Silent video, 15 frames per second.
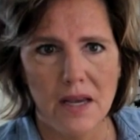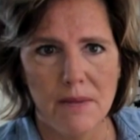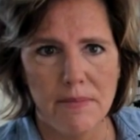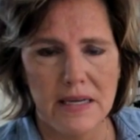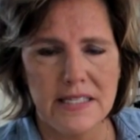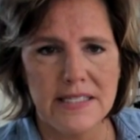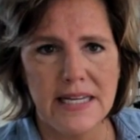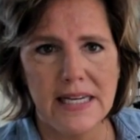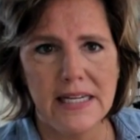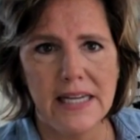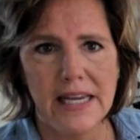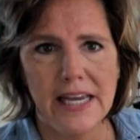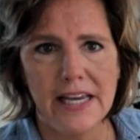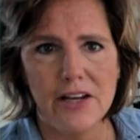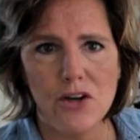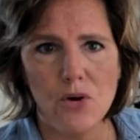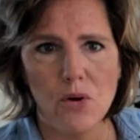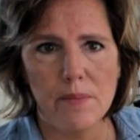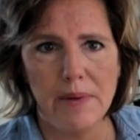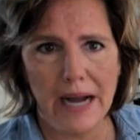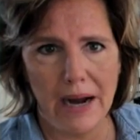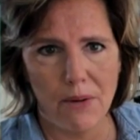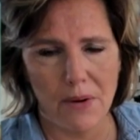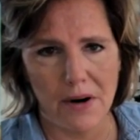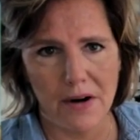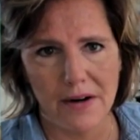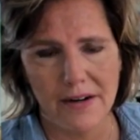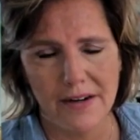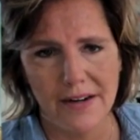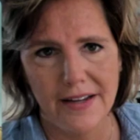By standing in your
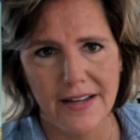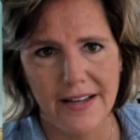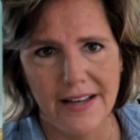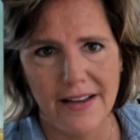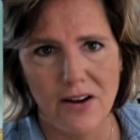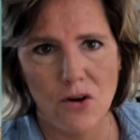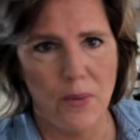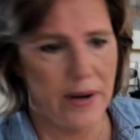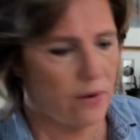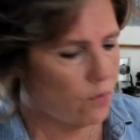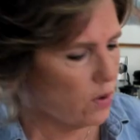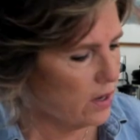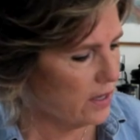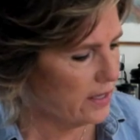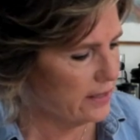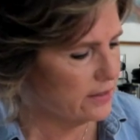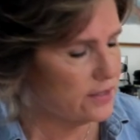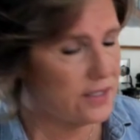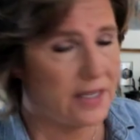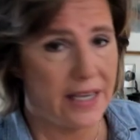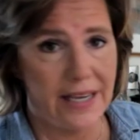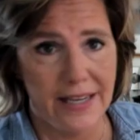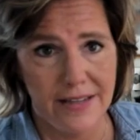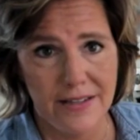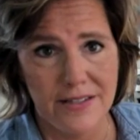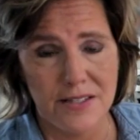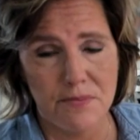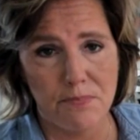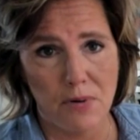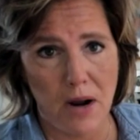power. Queen of Wands
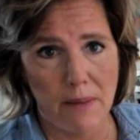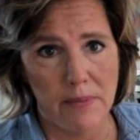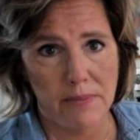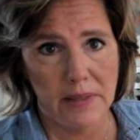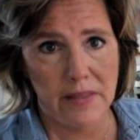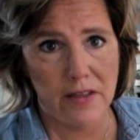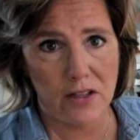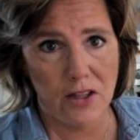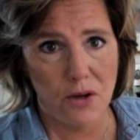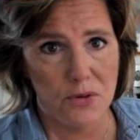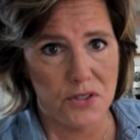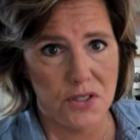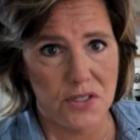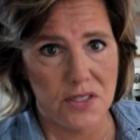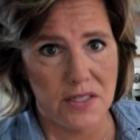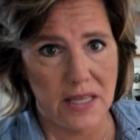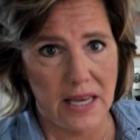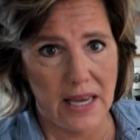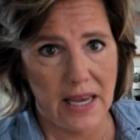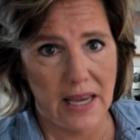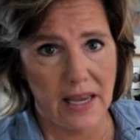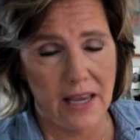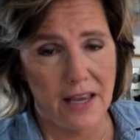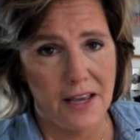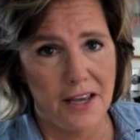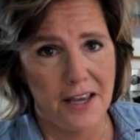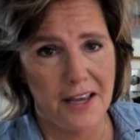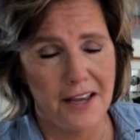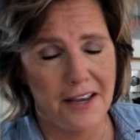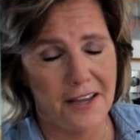is probably the closest thing,
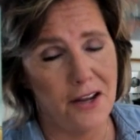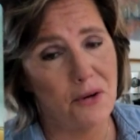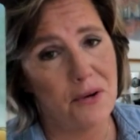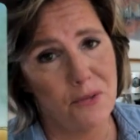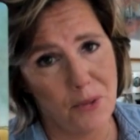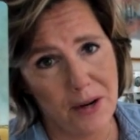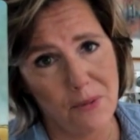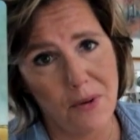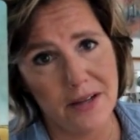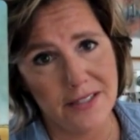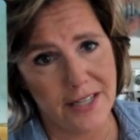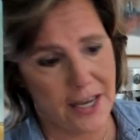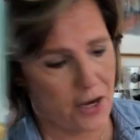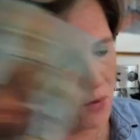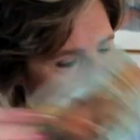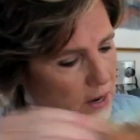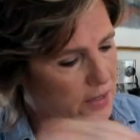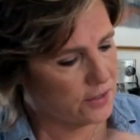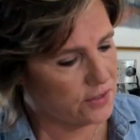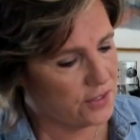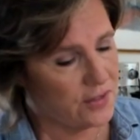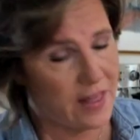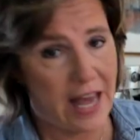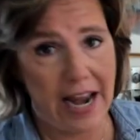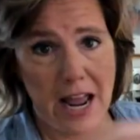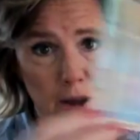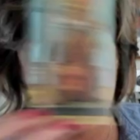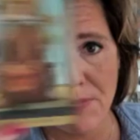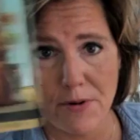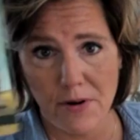you know, Queen of Wands, King of Wands, to that
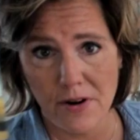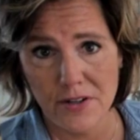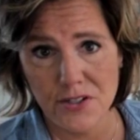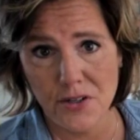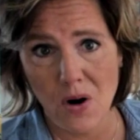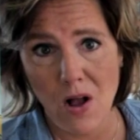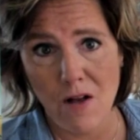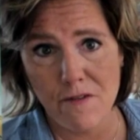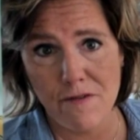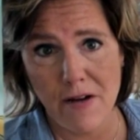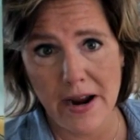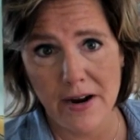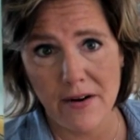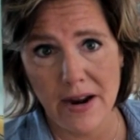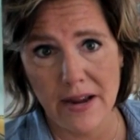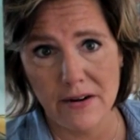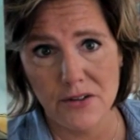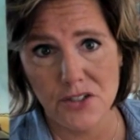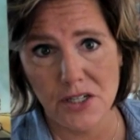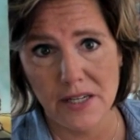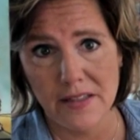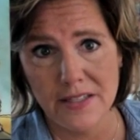Emperor, because they're all fire energy.